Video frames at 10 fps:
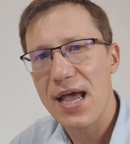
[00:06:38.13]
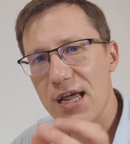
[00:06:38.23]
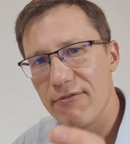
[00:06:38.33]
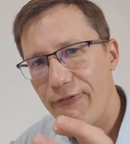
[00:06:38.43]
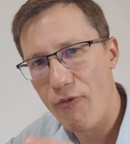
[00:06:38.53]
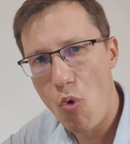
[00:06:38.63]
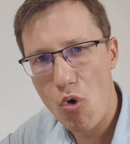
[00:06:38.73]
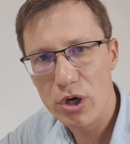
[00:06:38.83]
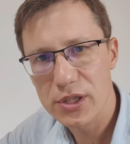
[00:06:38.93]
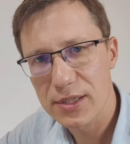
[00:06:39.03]
and
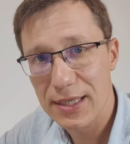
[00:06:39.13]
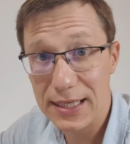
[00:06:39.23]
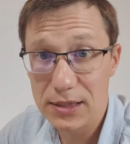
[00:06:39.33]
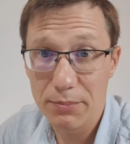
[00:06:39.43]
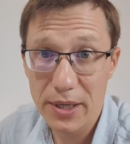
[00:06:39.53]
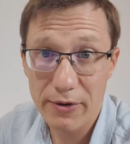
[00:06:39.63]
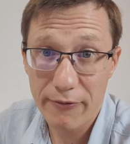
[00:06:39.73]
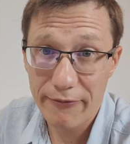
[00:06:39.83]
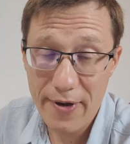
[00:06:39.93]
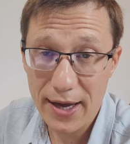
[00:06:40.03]
forks, as a matter
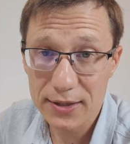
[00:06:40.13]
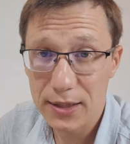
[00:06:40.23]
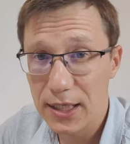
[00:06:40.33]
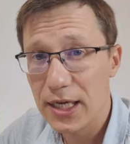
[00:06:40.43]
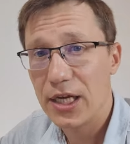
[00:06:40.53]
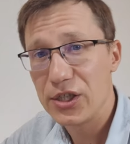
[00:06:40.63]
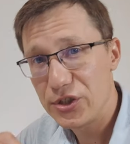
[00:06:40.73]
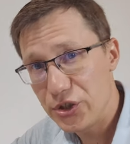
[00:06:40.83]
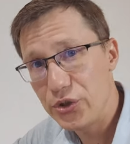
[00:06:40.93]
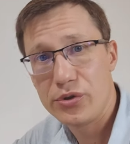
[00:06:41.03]
of fact,
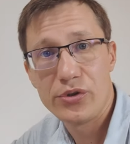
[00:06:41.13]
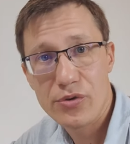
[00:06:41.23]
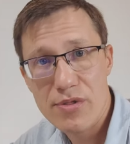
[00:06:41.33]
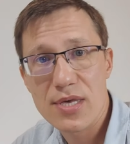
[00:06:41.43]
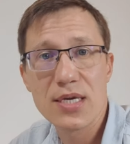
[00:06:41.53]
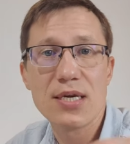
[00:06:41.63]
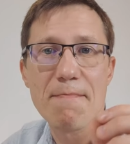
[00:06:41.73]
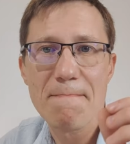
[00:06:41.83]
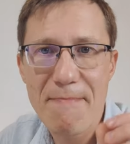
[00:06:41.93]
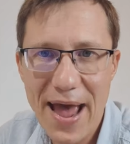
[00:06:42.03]
due to the
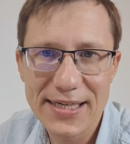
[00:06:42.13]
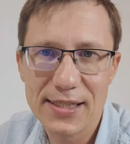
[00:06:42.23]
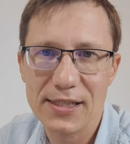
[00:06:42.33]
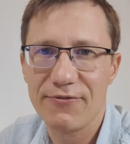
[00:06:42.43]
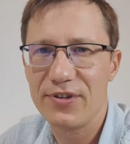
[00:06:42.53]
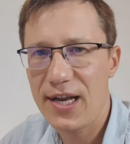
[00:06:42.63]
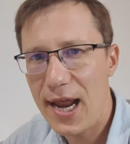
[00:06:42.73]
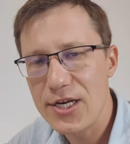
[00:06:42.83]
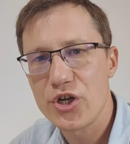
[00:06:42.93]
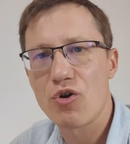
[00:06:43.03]
competitive
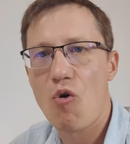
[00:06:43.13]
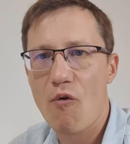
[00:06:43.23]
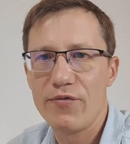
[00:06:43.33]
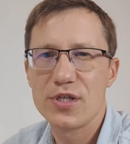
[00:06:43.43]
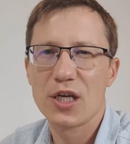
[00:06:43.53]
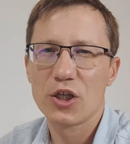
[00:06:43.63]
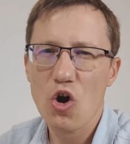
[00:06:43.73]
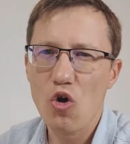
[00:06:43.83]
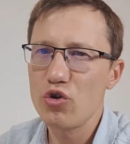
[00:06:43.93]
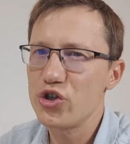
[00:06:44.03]
nature of the
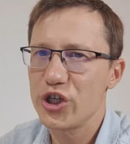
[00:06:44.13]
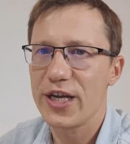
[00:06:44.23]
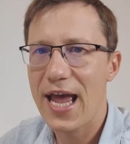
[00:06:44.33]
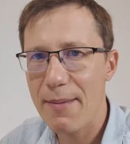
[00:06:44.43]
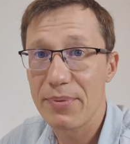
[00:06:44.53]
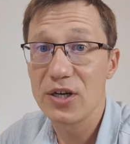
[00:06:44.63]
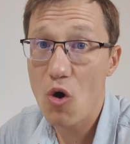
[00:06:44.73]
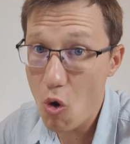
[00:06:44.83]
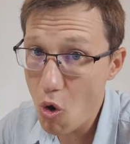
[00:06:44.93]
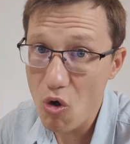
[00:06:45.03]
technology, happen
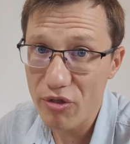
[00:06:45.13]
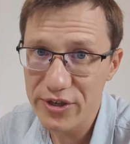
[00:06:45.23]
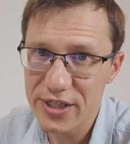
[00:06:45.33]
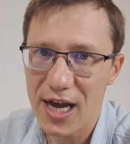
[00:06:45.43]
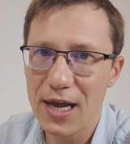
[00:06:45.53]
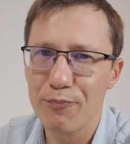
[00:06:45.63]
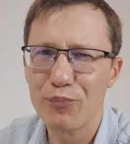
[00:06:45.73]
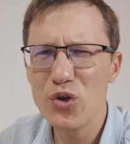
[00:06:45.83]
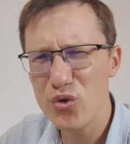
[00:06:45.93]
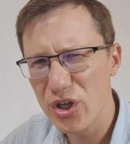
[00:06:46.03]
all the
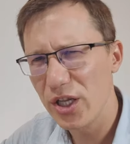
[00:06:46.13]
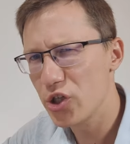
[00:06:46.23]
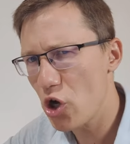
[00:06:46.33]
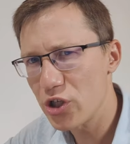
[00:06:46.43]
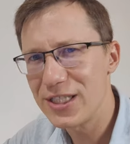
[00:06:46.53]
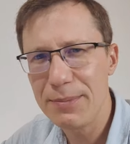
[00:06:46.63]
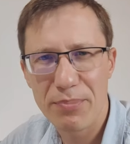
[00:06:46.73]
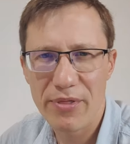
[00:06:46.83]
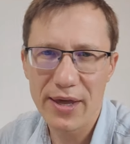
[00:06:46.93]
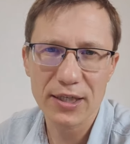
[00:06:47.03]
time, usually not
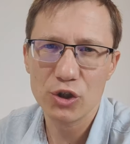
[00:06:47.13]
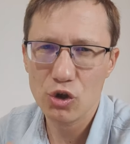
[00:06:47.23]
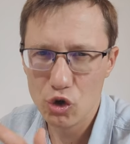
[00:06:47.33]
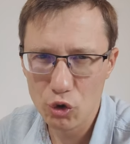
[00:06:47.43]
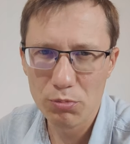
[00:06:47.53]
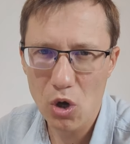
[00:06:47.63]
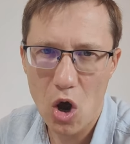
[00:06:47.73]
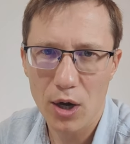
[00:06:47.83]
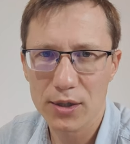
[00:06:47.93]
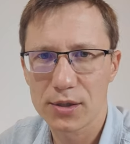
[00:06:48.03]
deeper than two
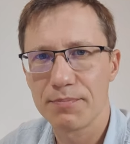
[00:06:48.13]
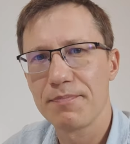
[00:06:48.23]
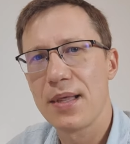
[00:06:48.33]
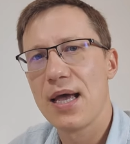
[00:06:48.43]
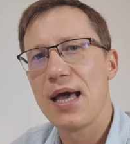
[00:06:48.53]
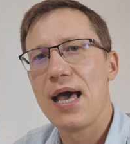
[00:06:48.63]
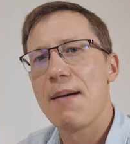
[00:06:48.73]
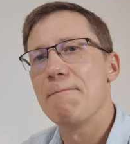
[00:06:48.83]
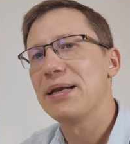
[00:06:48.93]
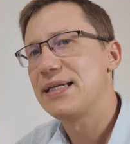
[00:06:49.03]
blocks,
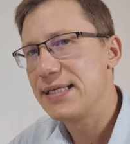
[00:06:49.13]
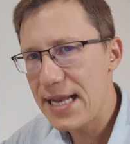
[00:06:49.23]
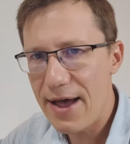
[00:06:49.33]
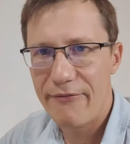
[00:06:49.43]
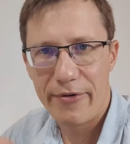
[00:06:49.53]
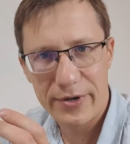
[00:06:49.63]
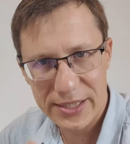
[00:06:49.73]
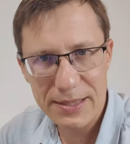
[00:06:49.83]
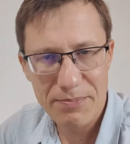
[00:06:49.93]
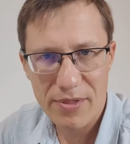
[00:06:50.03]
but never
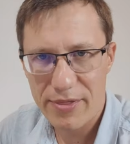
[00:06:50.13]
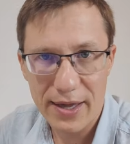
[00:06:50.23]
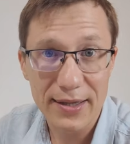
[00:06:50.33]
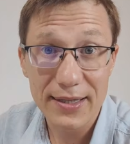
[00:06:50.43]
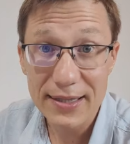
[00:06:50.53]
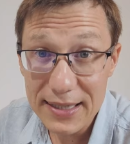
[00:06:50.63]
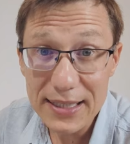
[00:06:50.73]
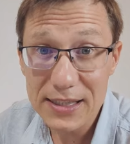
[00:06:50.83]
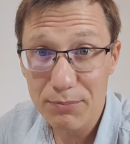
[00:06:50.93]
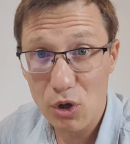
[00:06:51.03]
deeper than
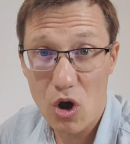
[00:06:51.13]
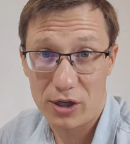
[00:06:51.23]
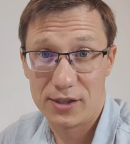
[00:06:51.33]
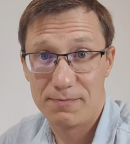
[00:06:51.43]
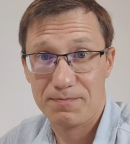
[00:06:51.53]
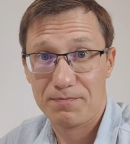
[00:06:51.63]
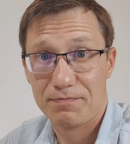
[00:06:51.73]
six blocks.